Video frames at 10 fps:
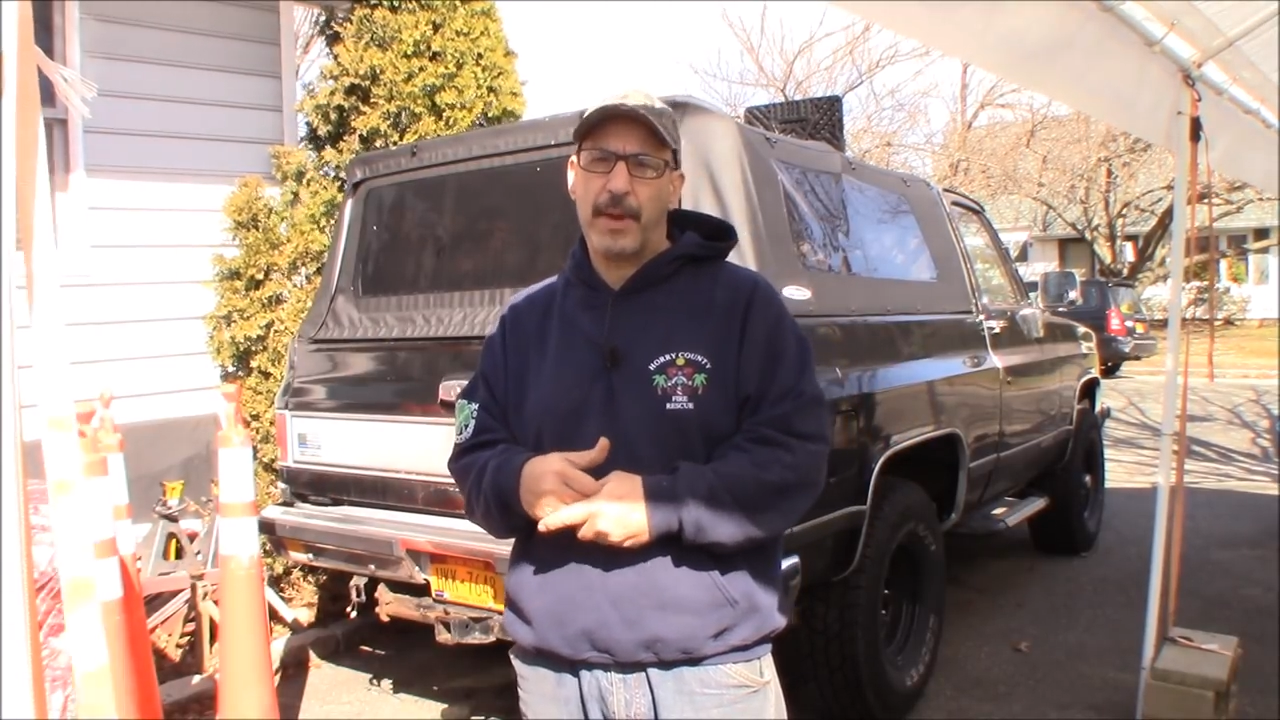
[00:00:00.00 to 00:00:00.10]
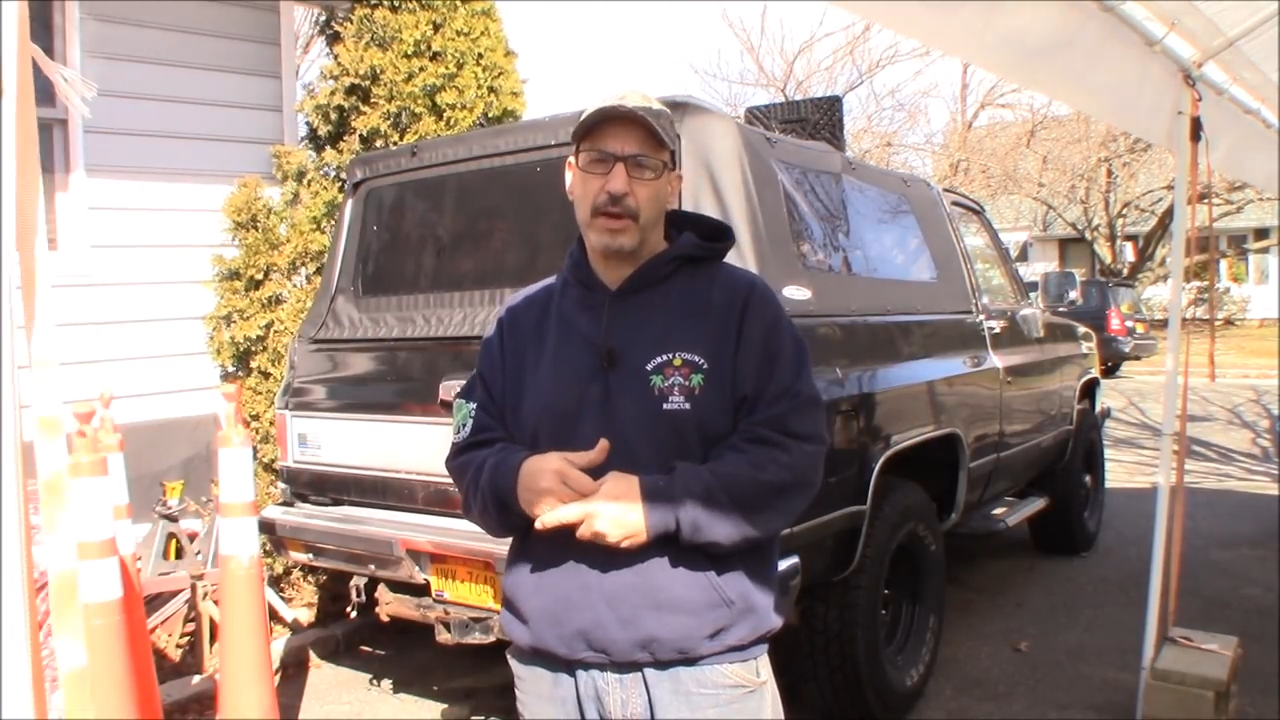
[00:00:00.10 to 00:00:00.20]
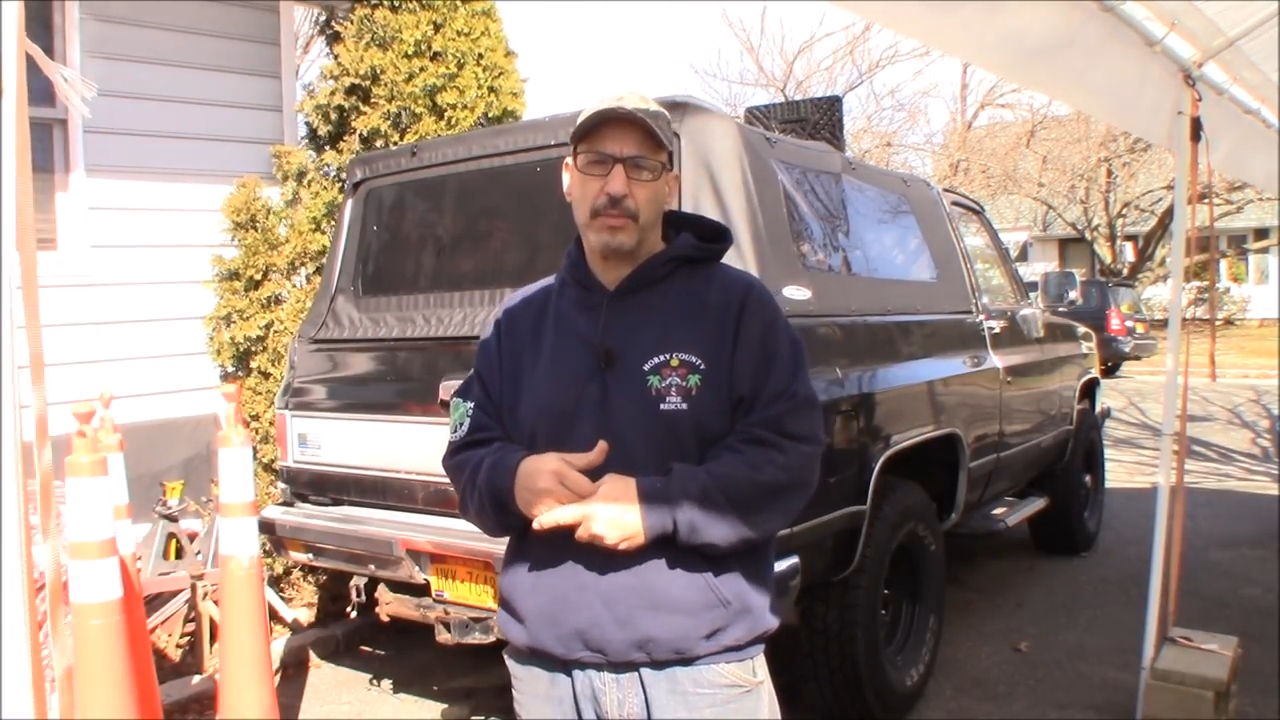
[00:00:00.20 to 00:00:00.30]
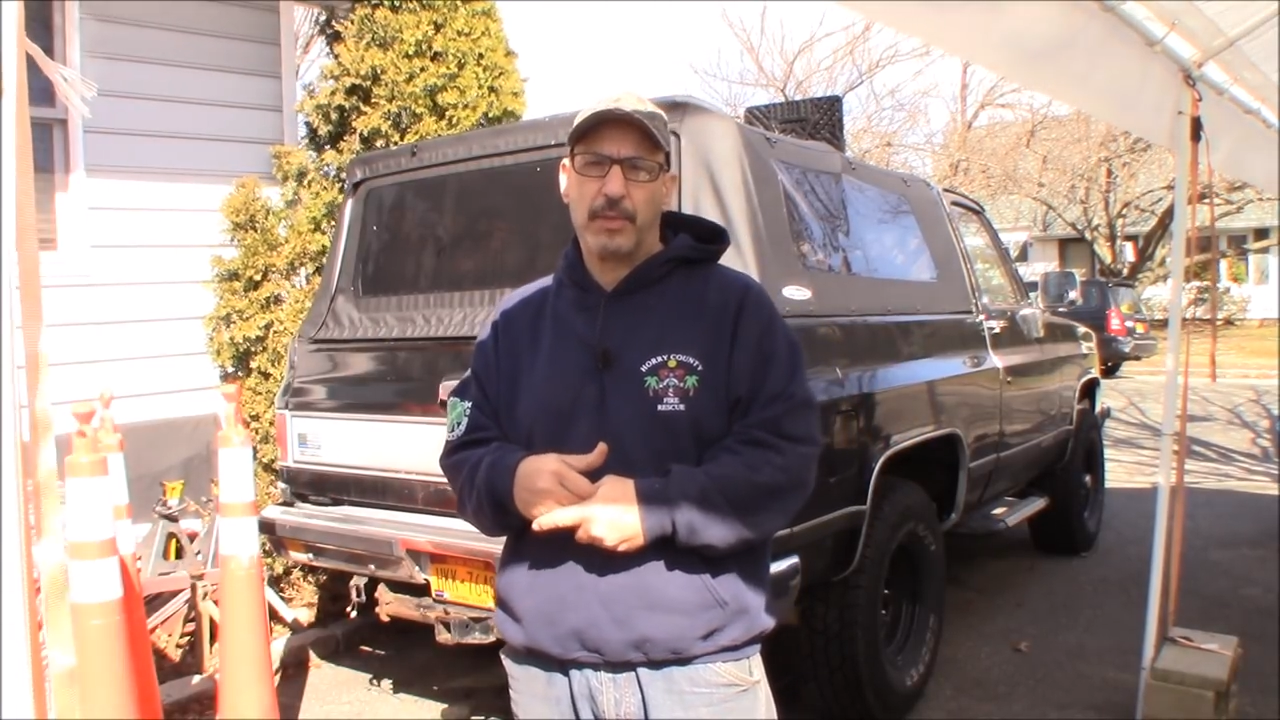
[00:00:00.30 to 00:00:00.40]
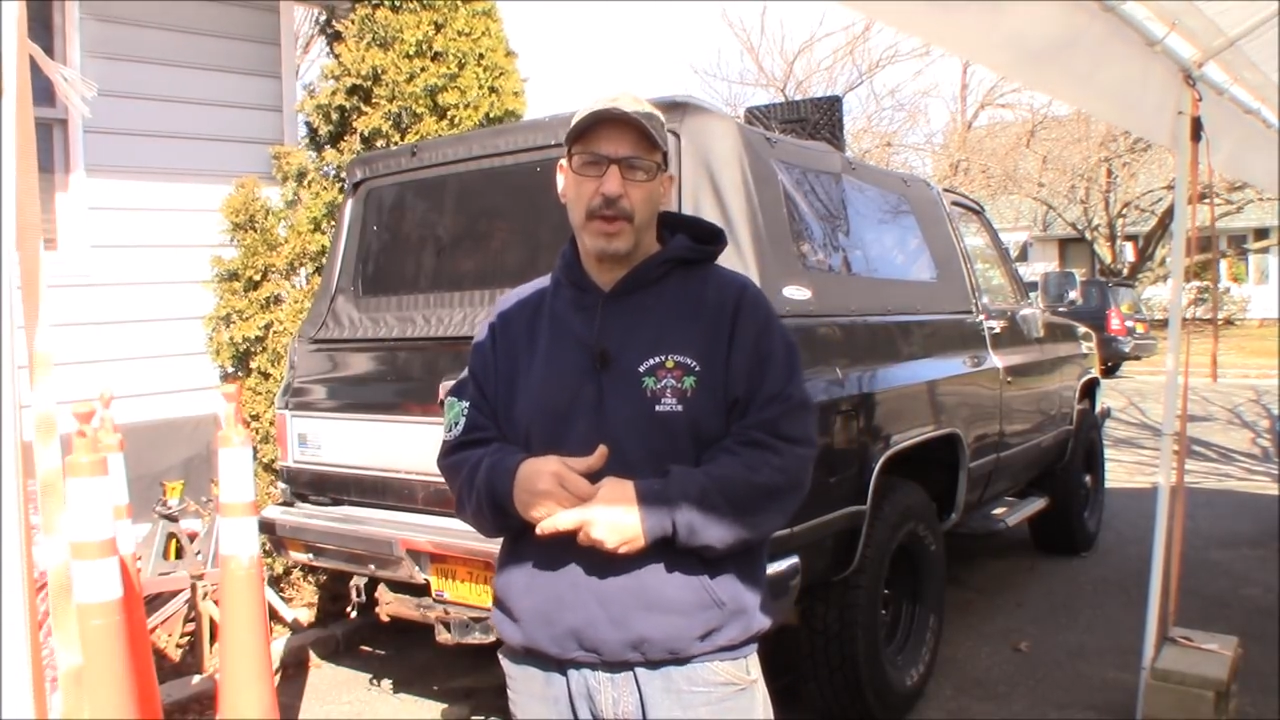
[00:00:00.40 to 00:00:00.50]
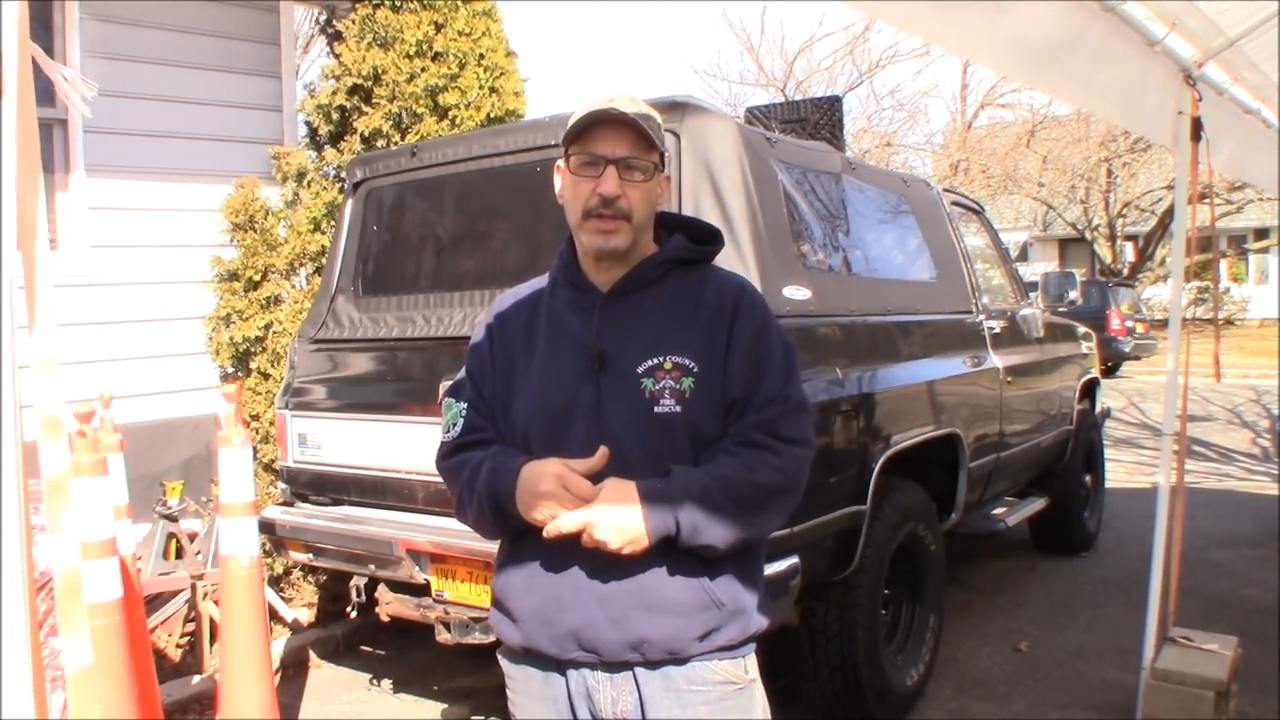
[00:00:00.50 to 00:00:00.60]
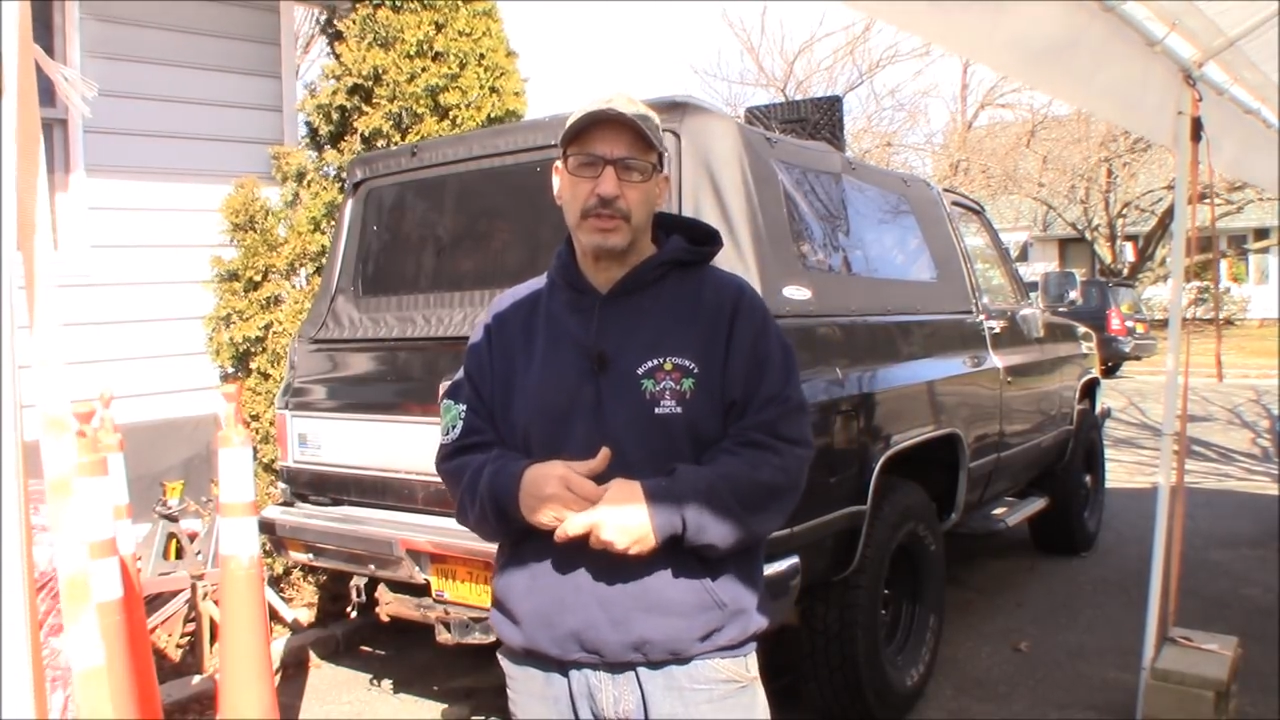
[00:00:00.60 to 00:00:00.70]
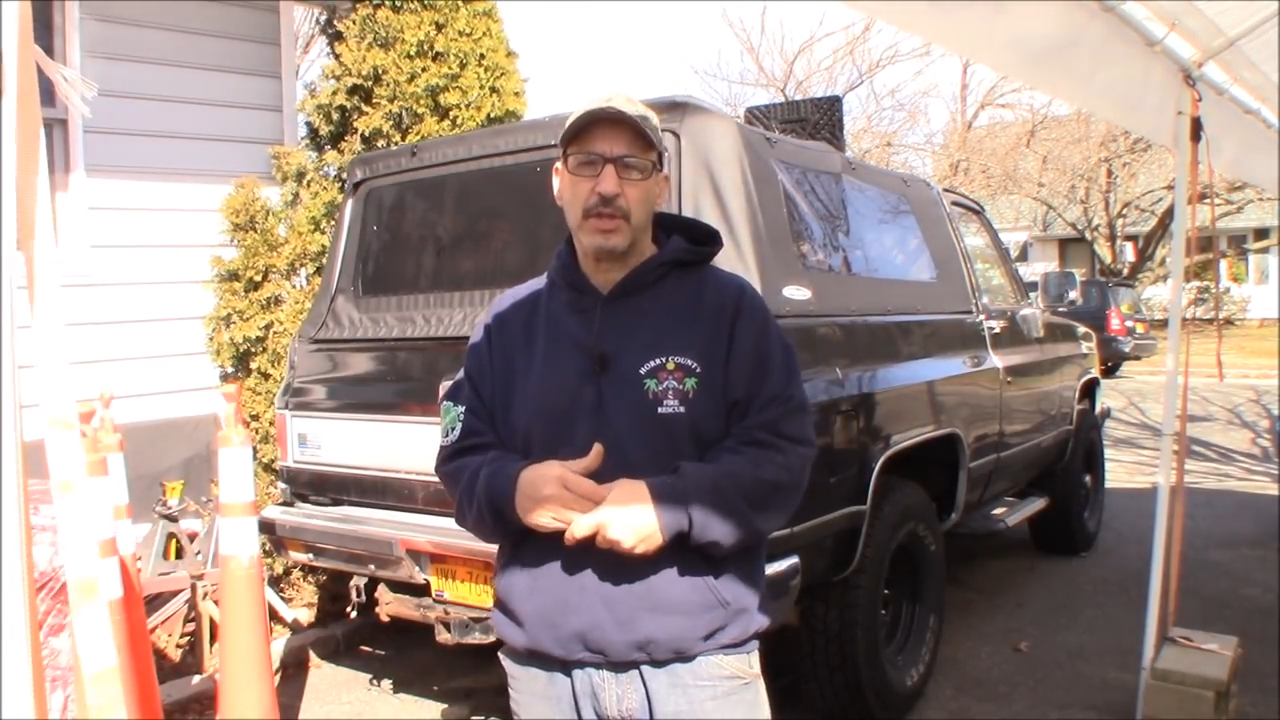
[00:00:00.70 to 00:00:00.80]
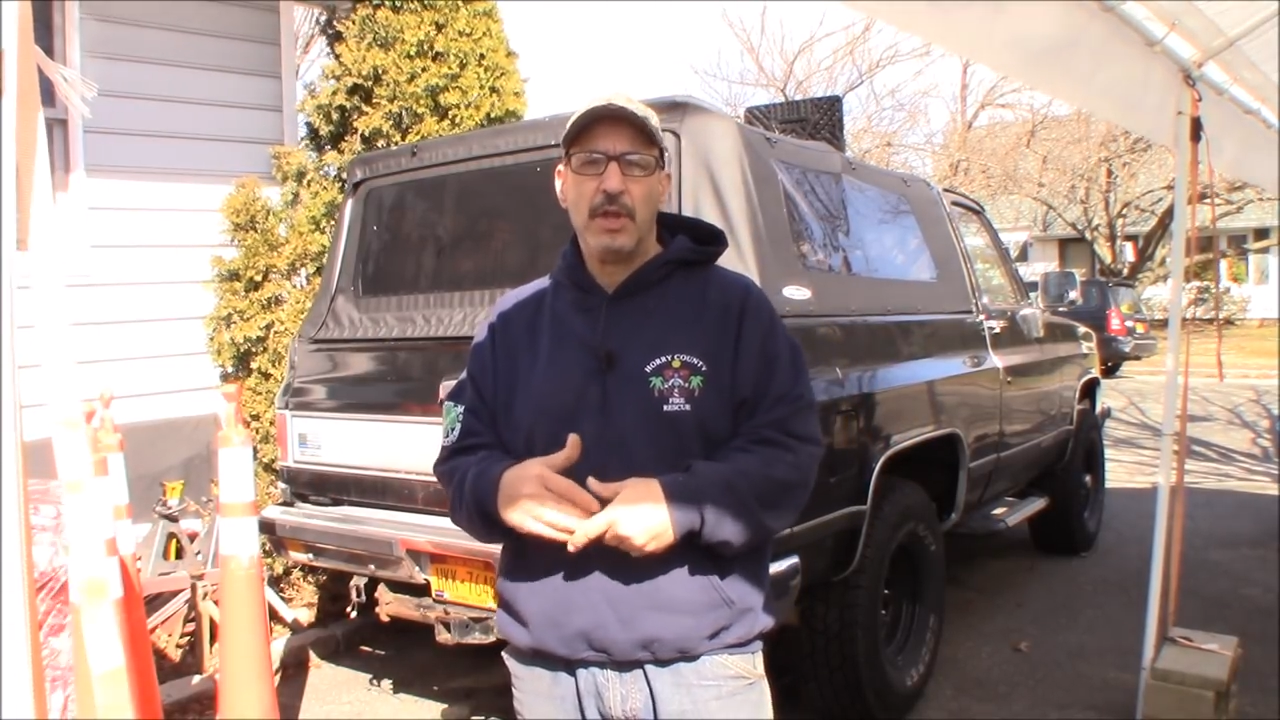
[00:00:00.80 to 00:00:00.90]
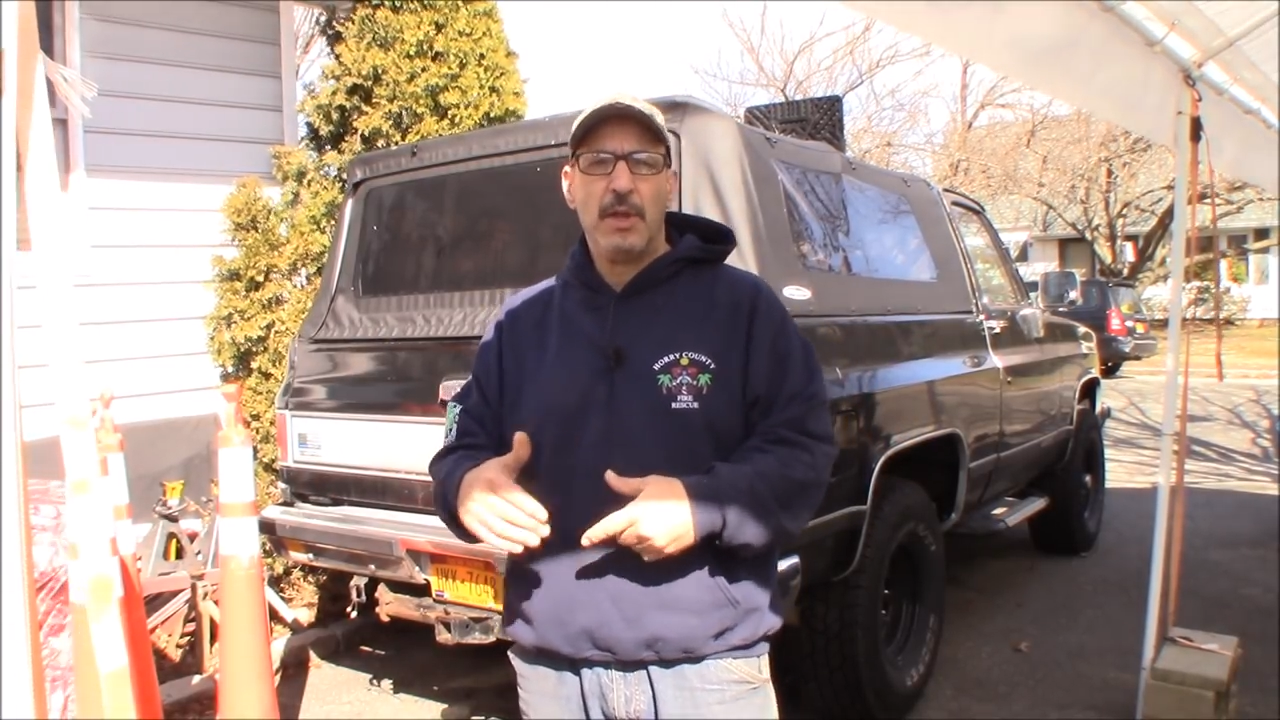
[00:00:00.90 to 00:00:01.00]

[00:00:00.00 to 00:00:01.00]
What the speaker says: out of the brakes.